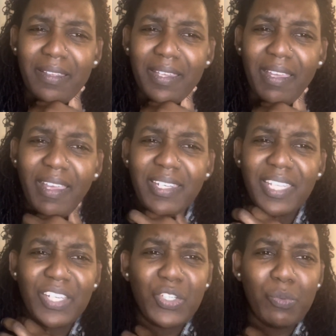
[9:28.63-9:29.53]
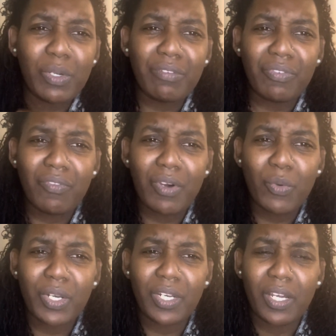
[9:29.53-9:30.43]
and then you would have
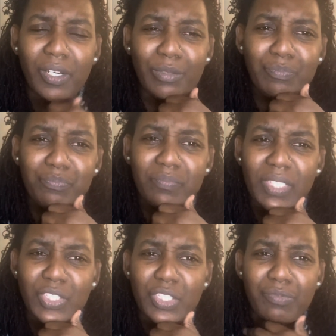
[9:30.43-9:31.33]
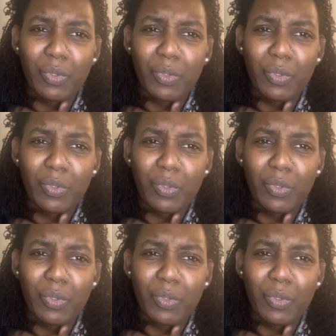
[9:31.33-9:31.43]
voted, just